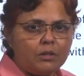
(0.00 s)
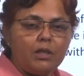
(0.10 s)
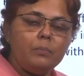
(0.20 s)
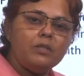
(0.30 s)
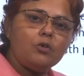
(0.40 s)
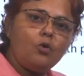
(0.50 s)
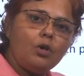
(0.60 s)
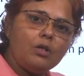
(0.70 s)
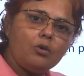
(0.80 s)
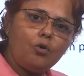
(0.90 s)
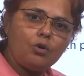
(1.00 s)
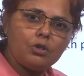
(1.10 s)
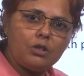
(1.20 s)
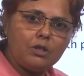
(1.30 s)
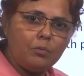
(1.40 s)
that means all the
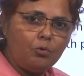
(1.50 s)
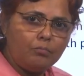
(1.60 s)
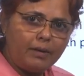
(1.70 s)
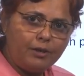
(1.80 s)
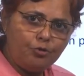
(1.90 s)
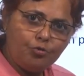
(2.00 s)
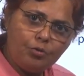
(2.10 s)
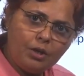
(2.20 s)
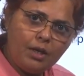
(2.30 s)
cost is borne by you